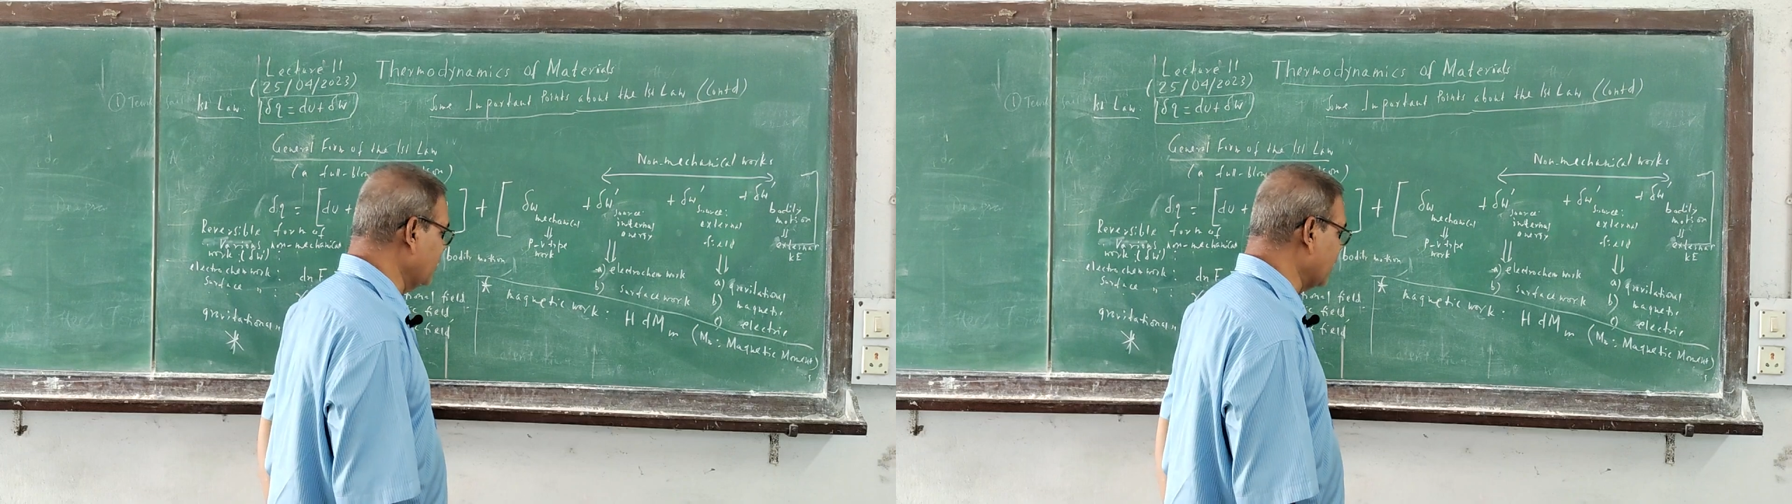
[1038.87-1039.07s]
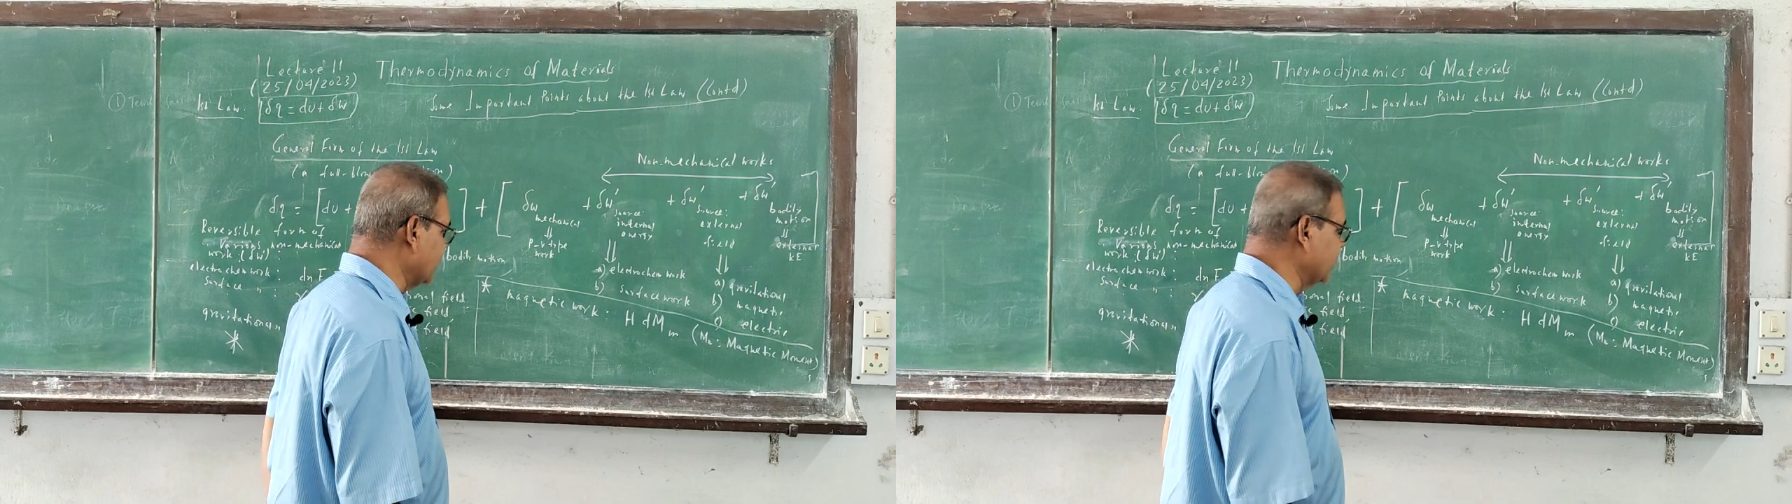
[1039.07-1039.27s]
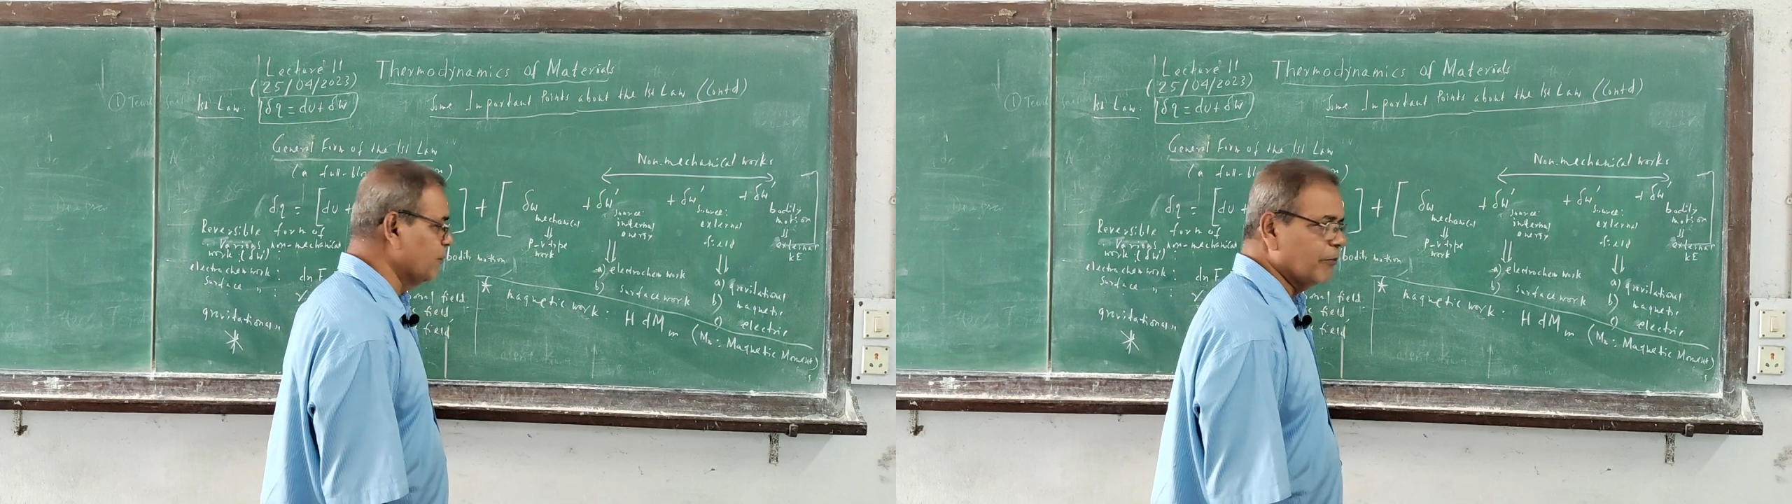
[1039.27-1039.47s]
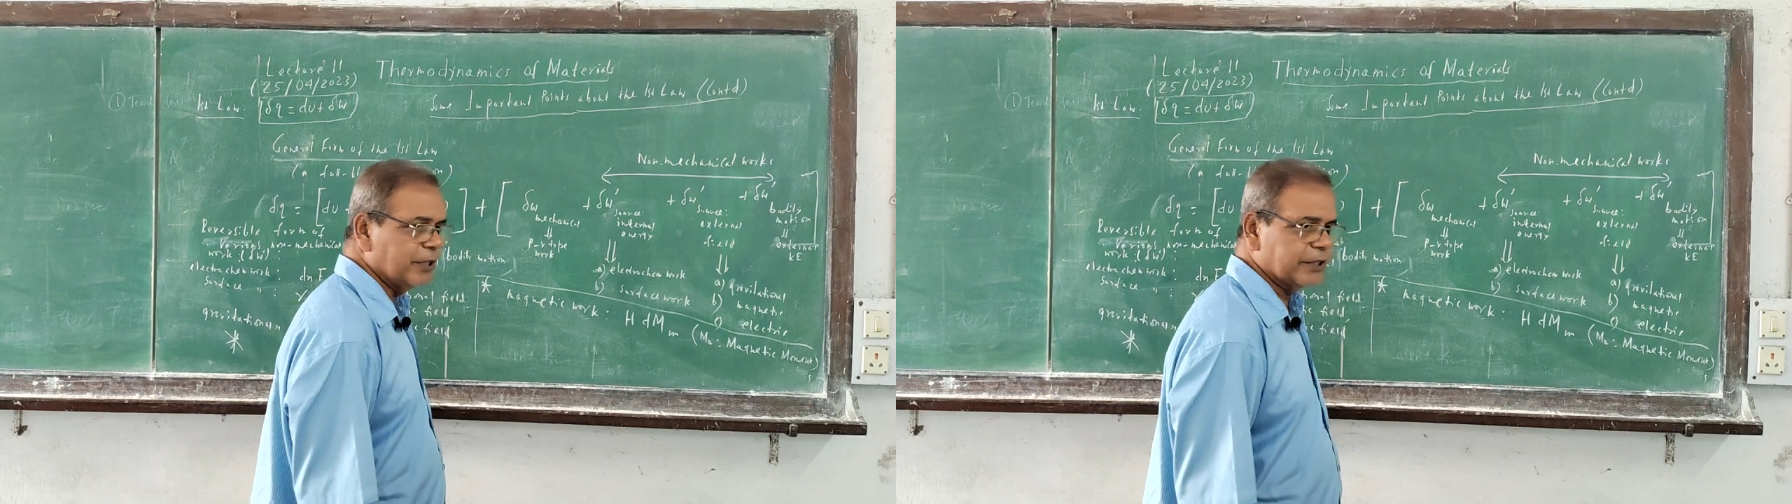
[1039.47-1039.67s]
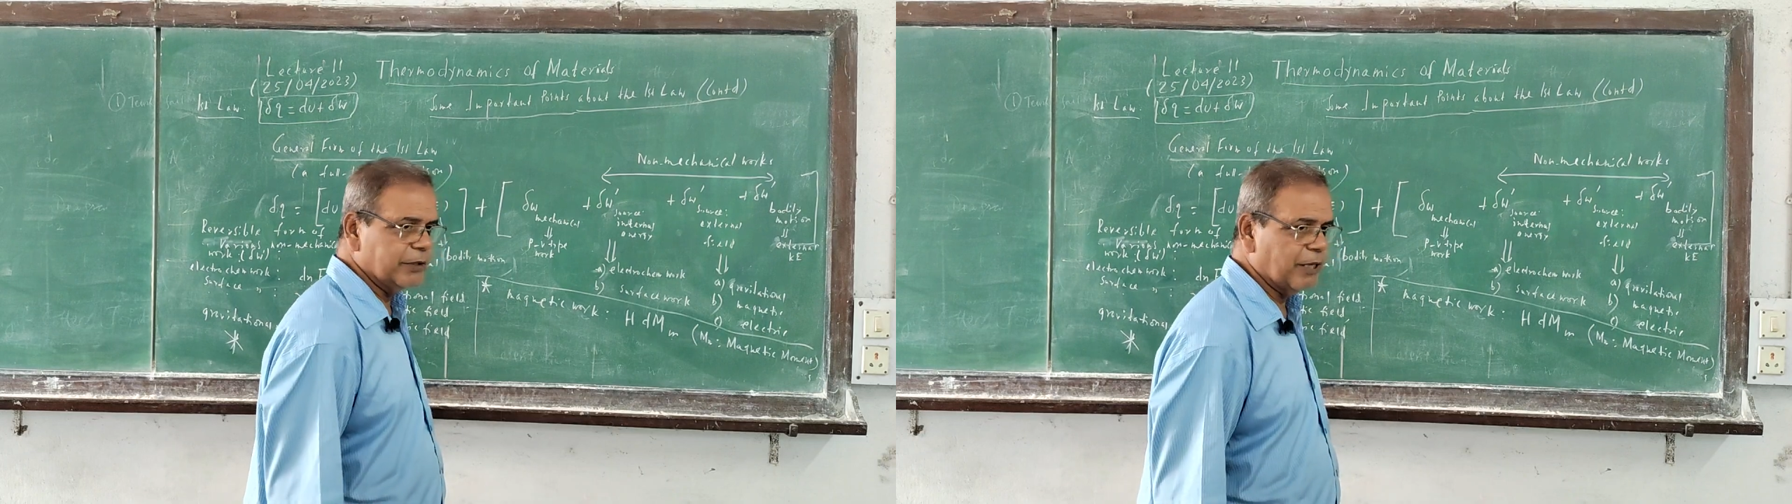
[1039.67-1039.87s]
in the magnetic
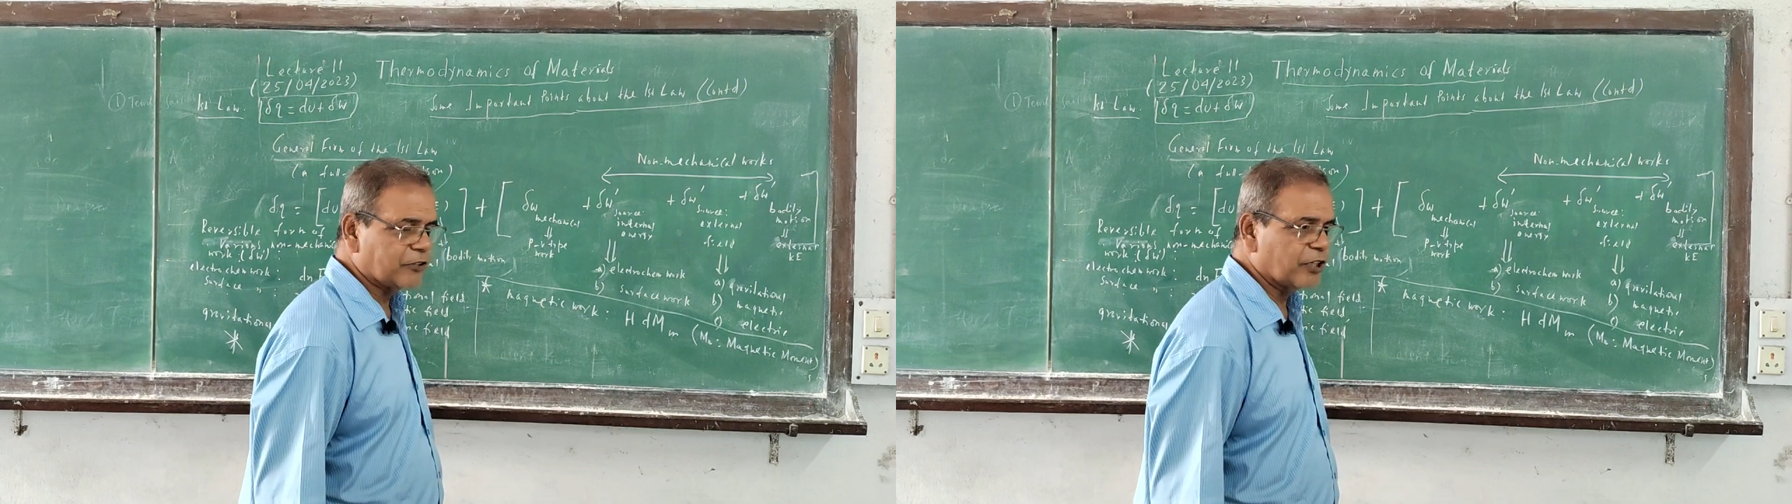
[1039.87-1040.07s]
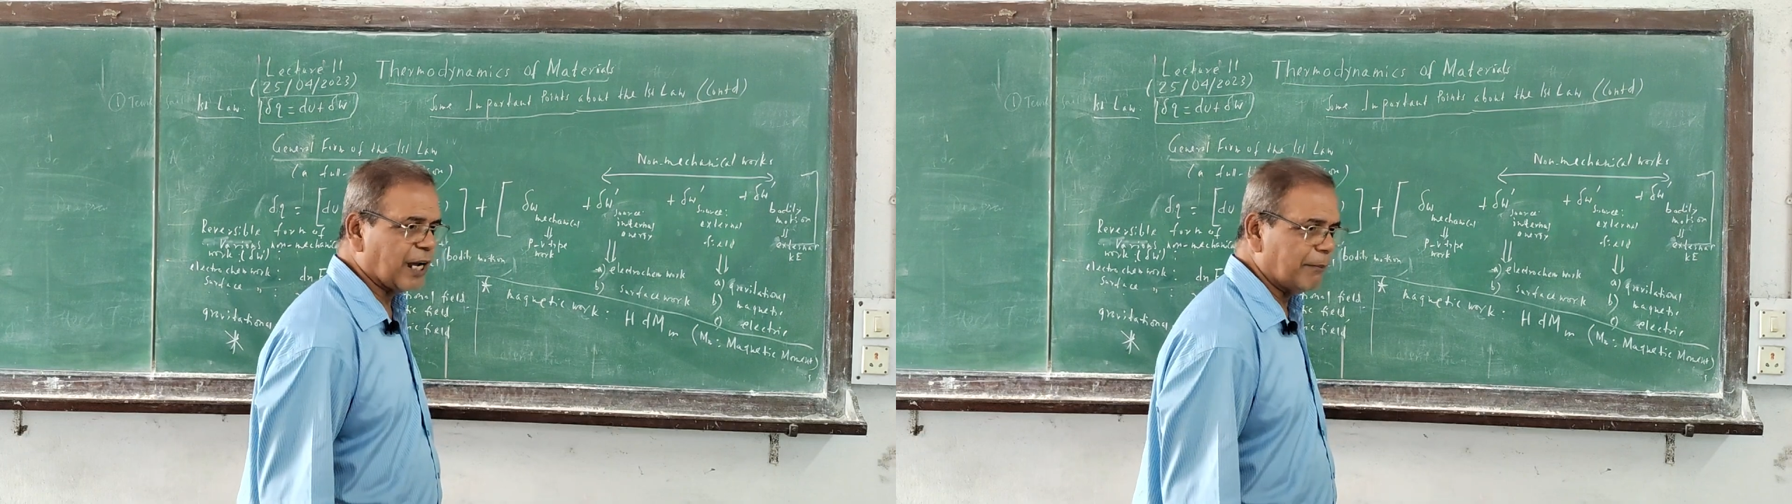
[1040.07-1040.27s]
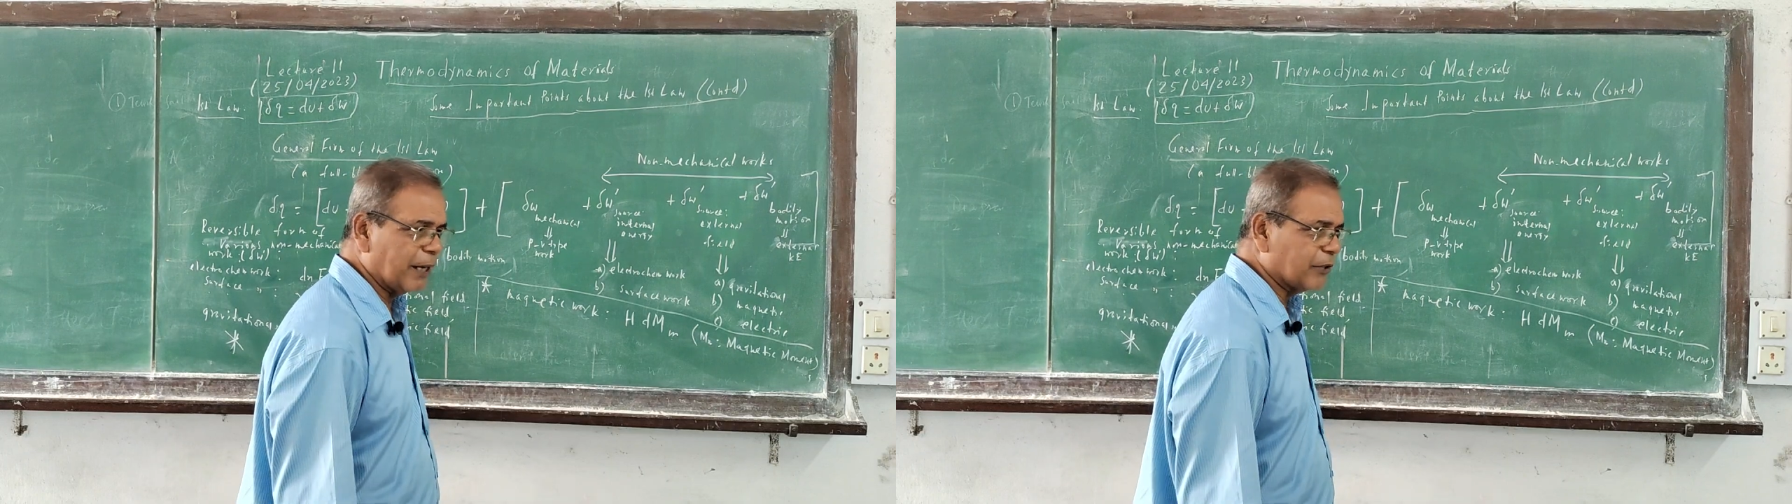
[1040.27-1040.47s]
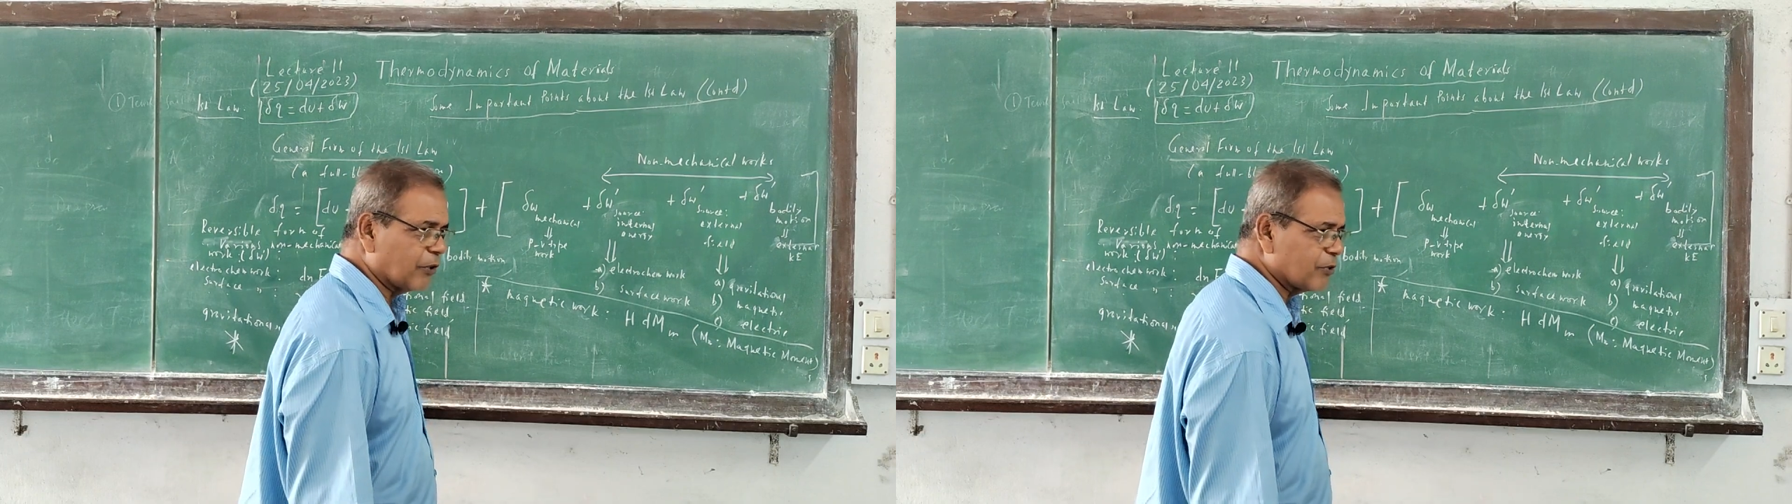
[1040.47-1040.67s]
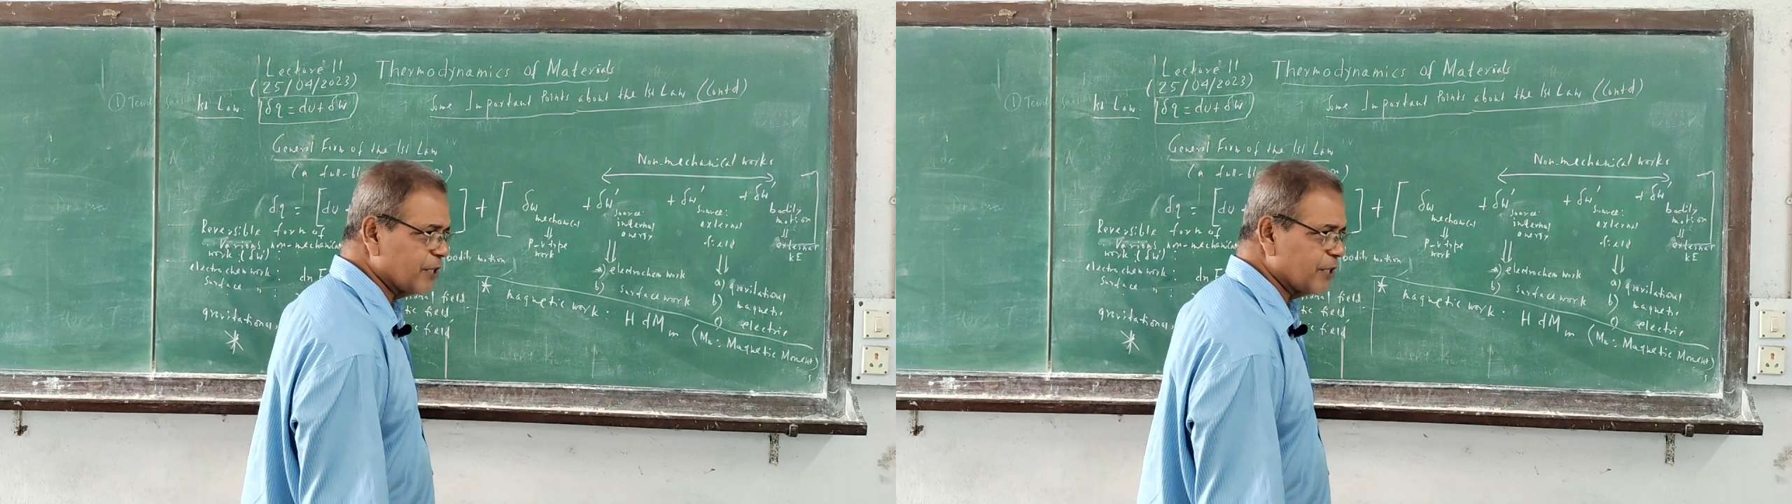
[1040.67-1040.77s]
moment. You actually come across